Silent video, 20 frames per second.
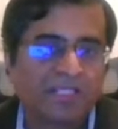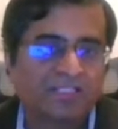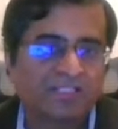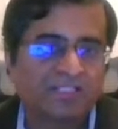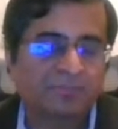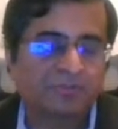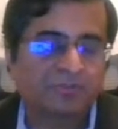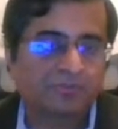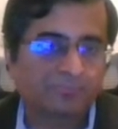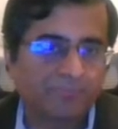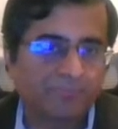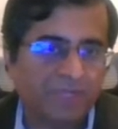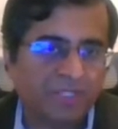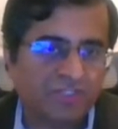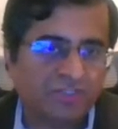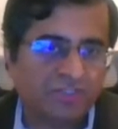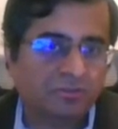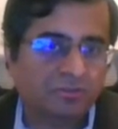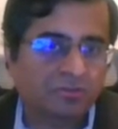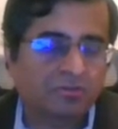it's able to
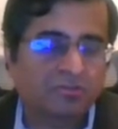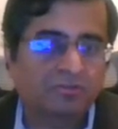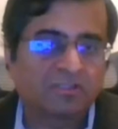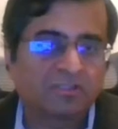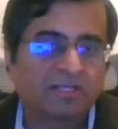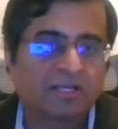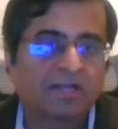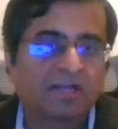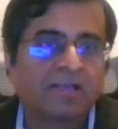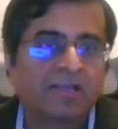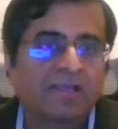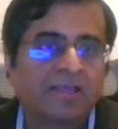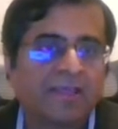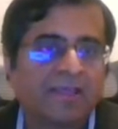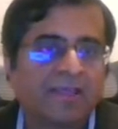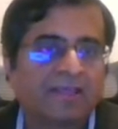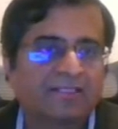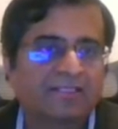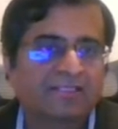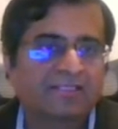measure all of that,
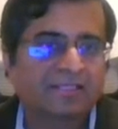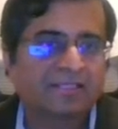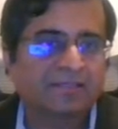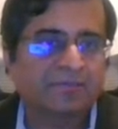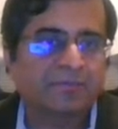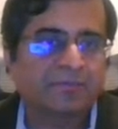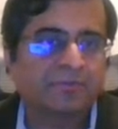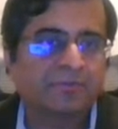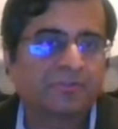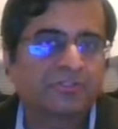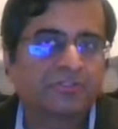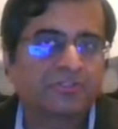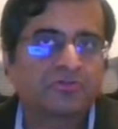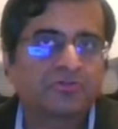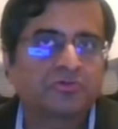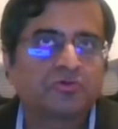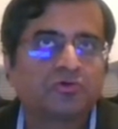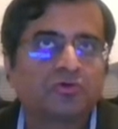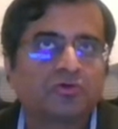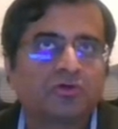and it's able
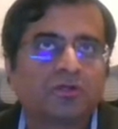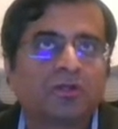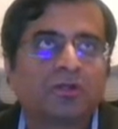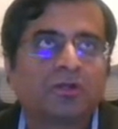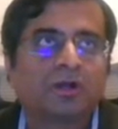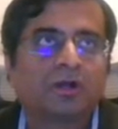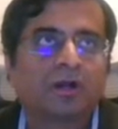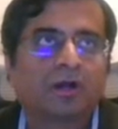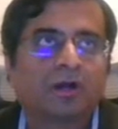to